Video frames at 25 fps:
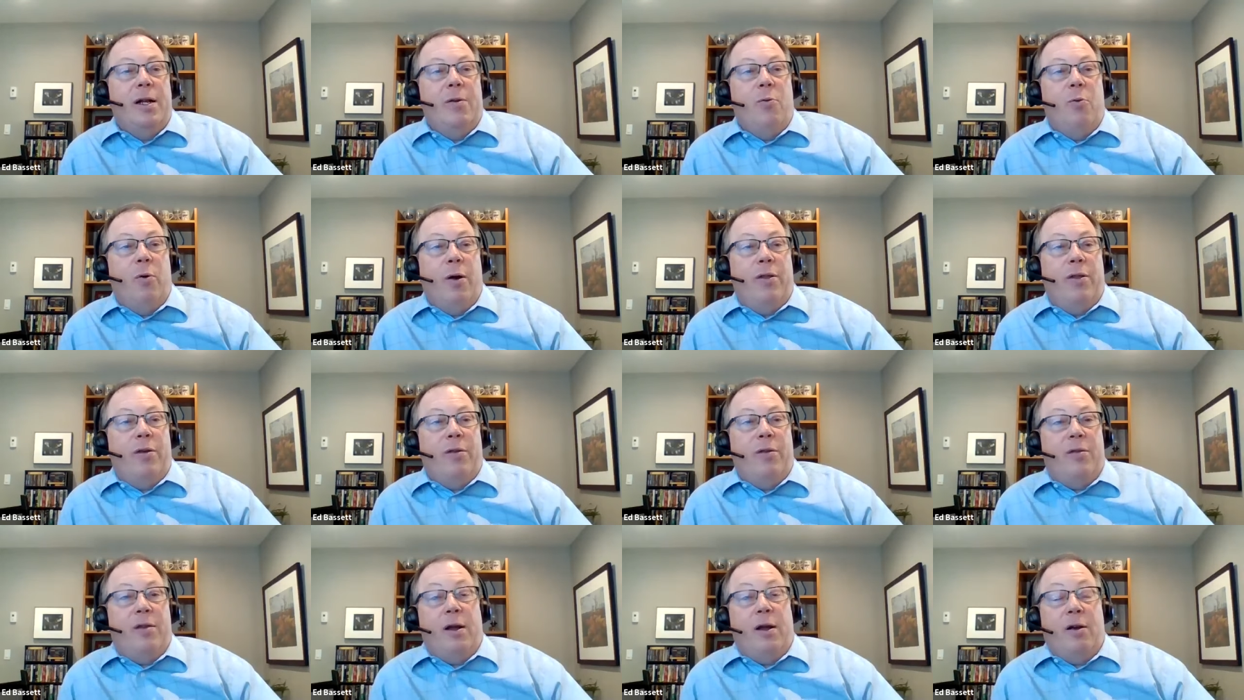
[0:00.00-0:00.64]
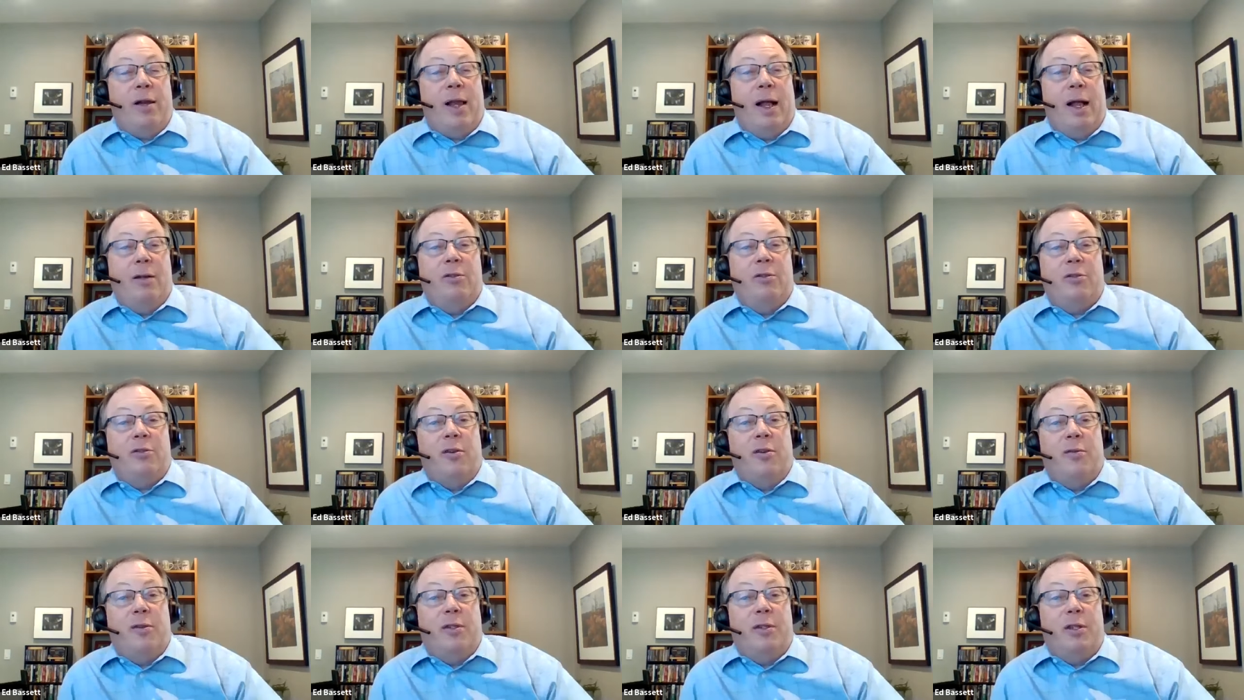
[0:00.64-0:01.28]
whether their cloud
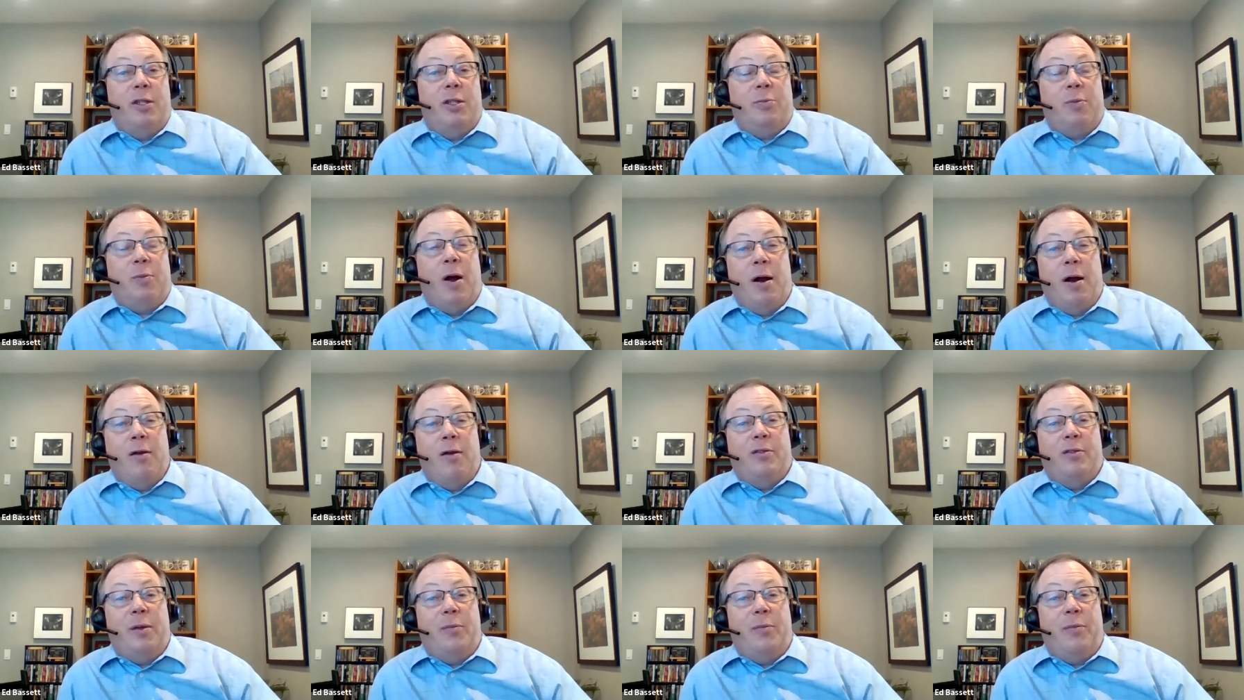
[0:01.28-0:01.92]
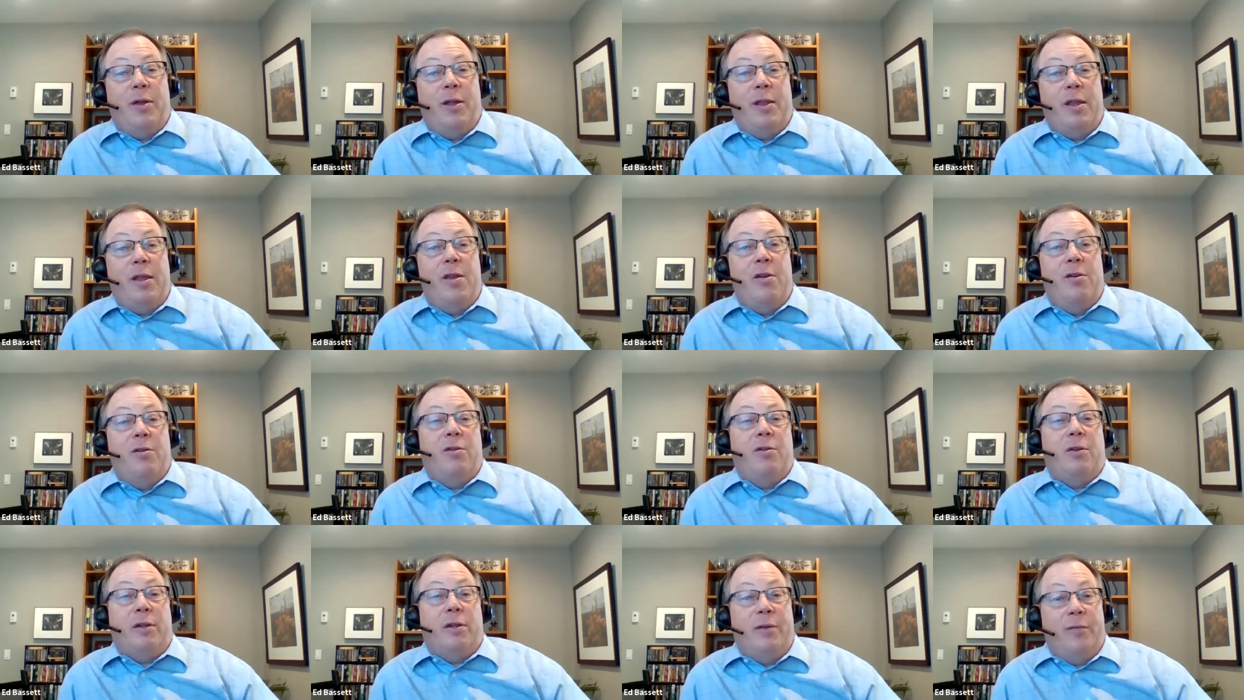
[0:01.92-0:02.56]
service is part of something that
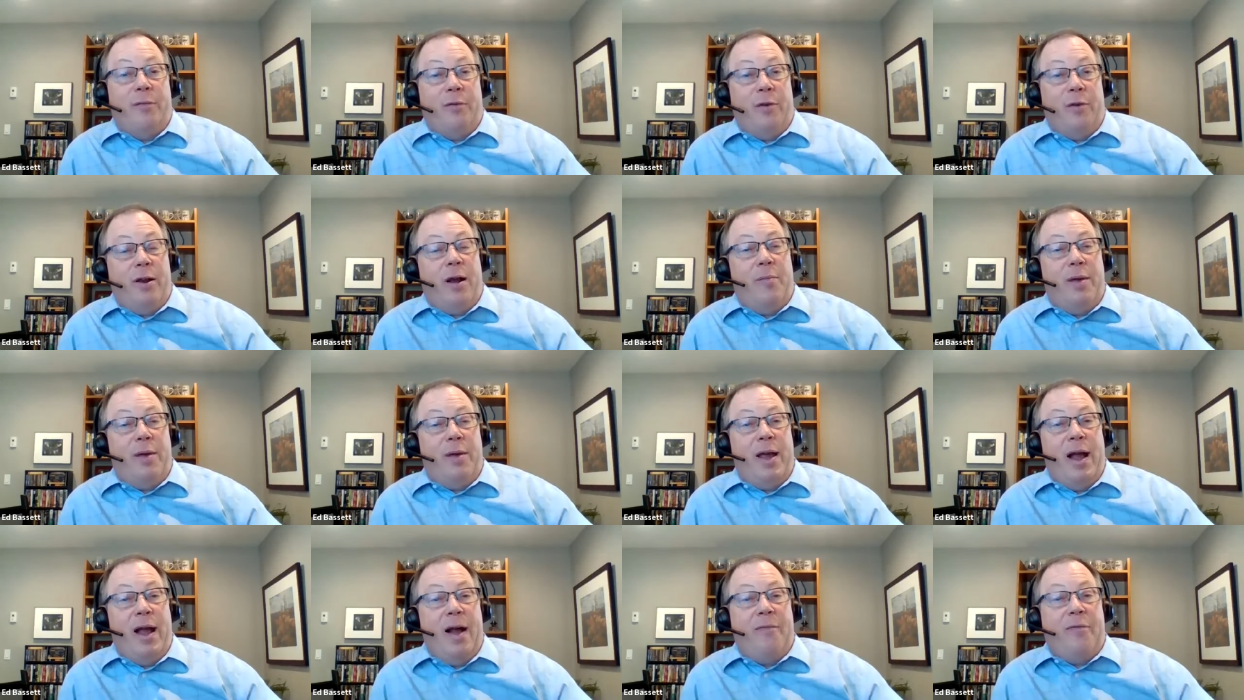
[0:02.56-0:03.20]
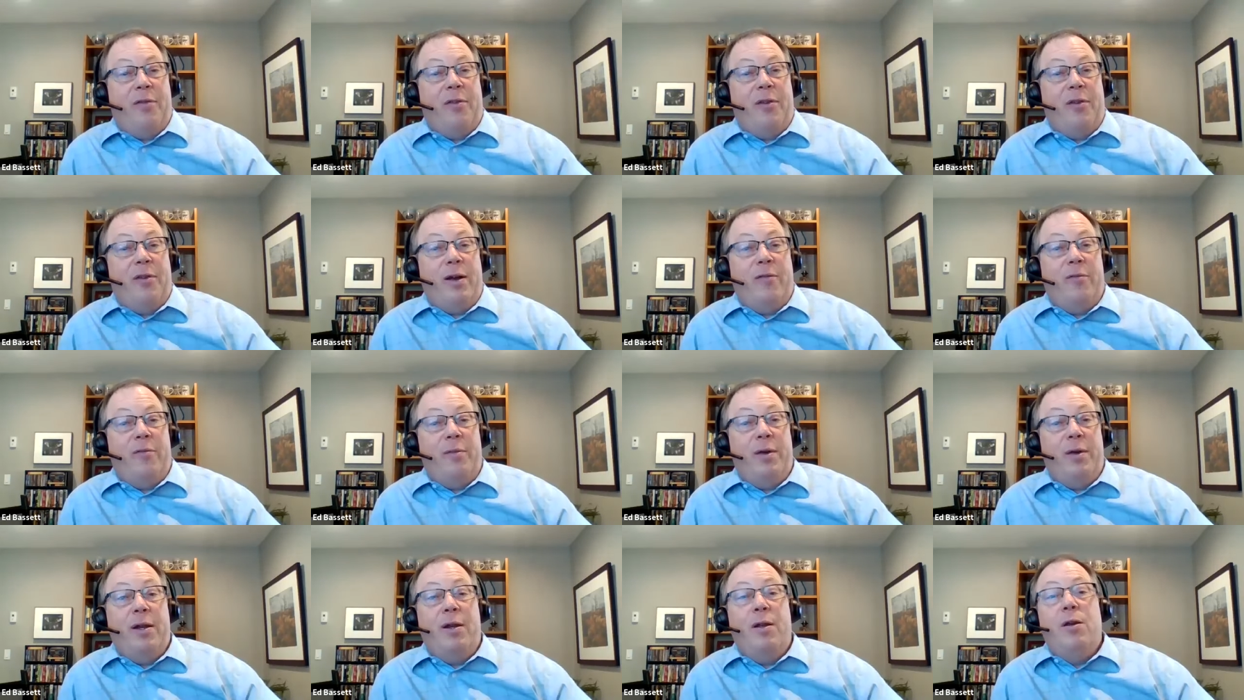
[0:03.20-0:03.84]
you're delivering on behalf of the
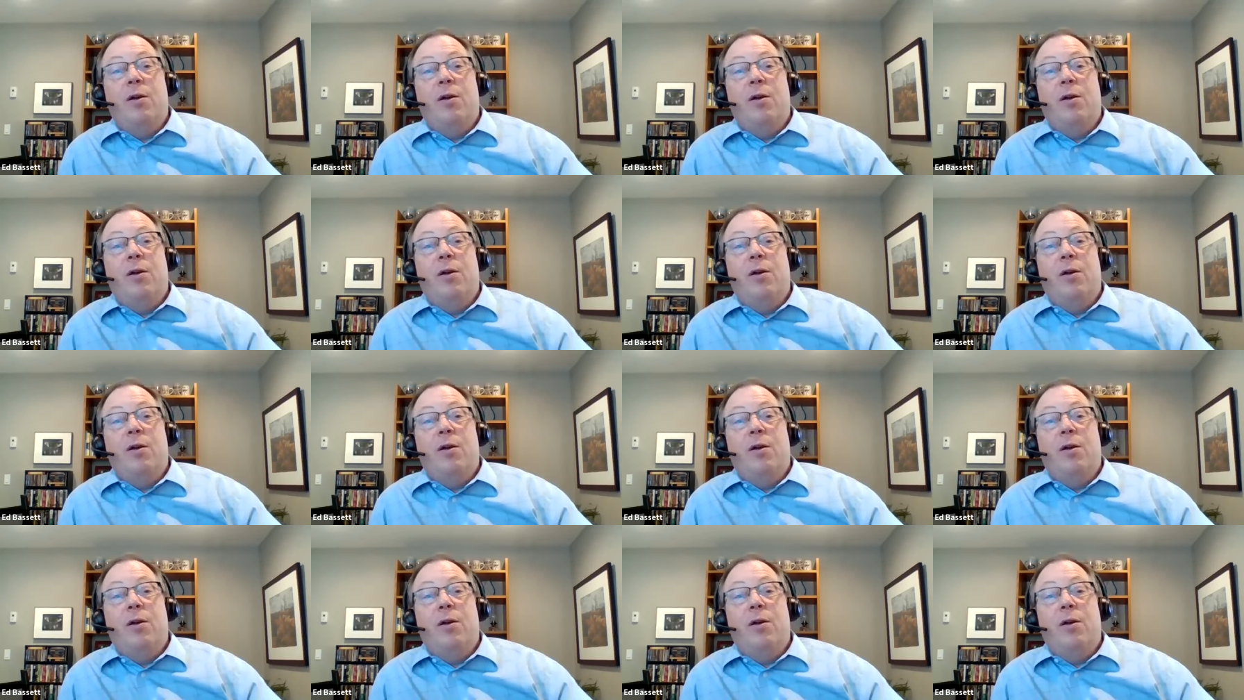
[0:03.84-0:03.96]
government